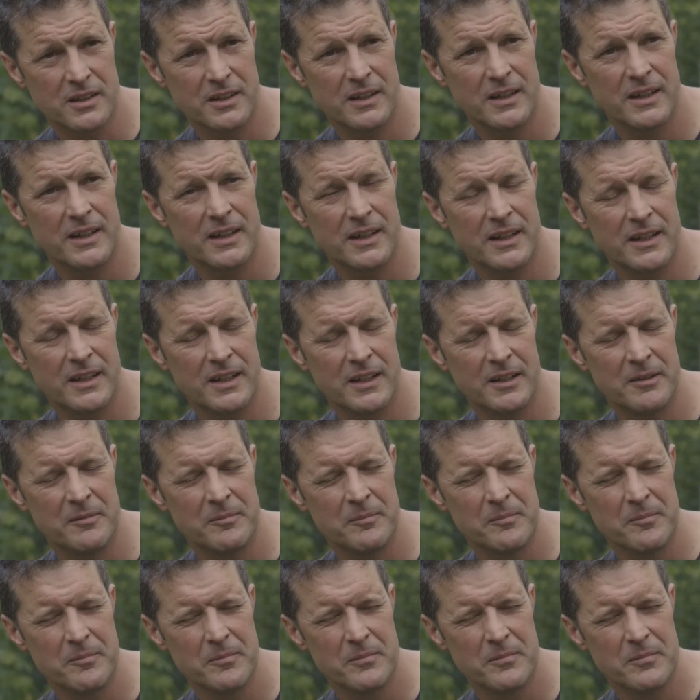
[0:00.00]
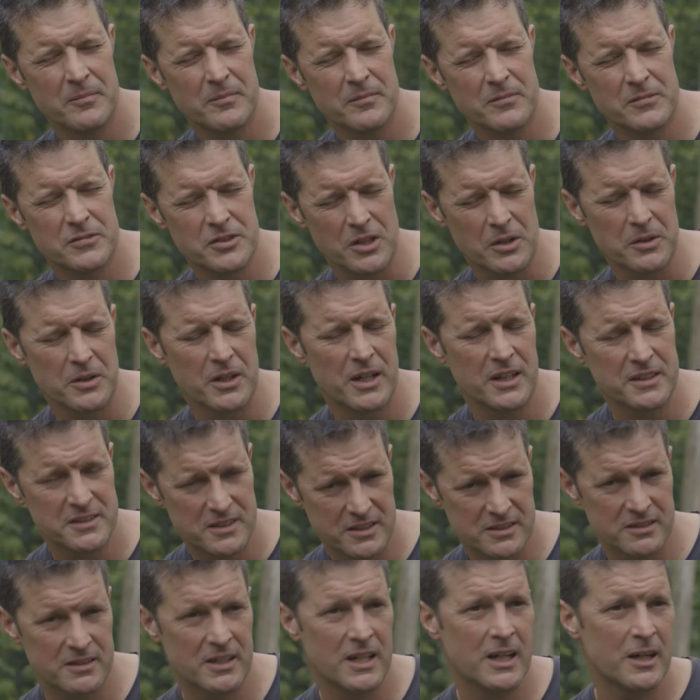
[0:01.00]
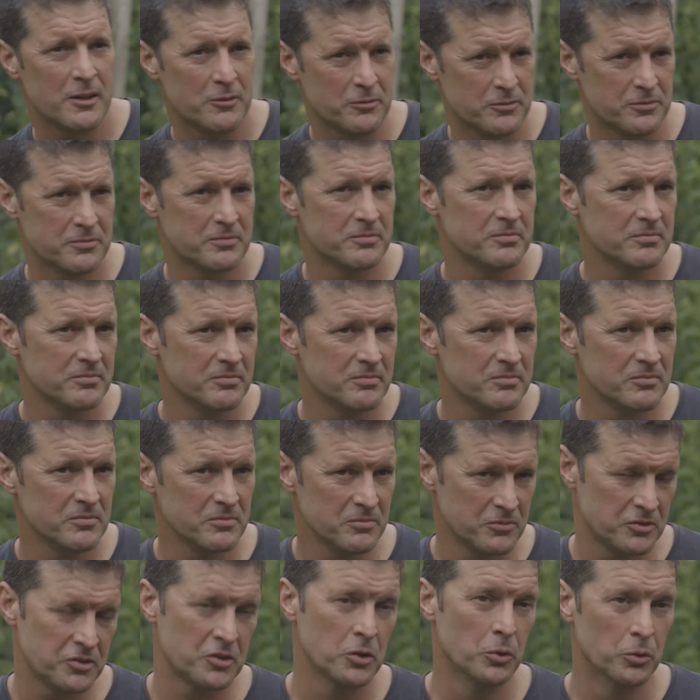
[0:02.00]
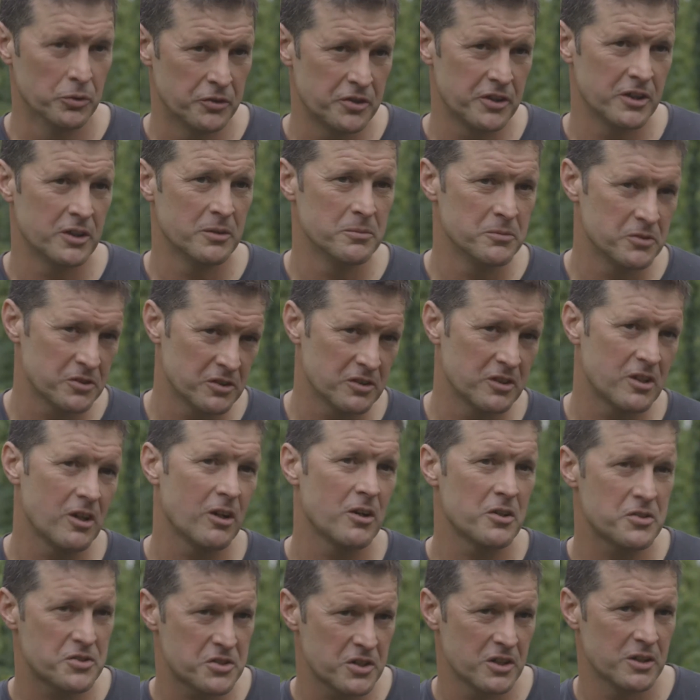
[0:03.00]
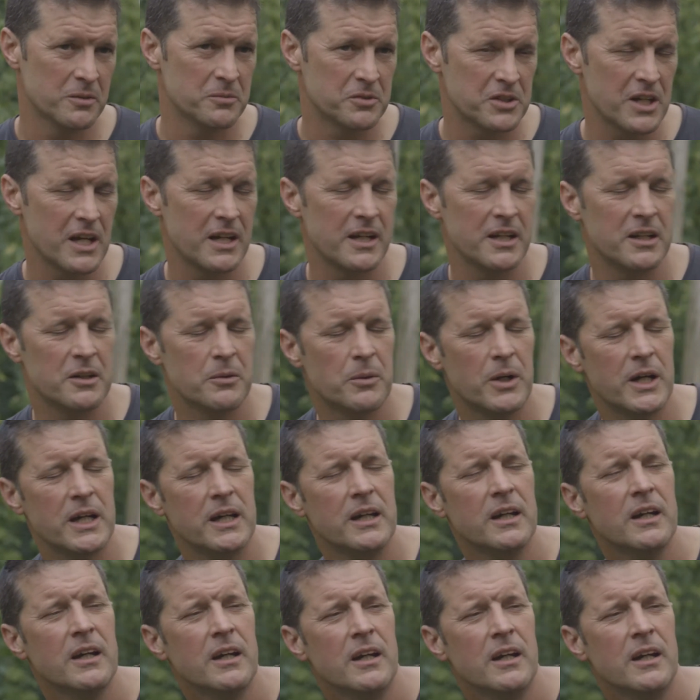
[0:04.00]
so that I didn't have school terms and college terms getting in the way.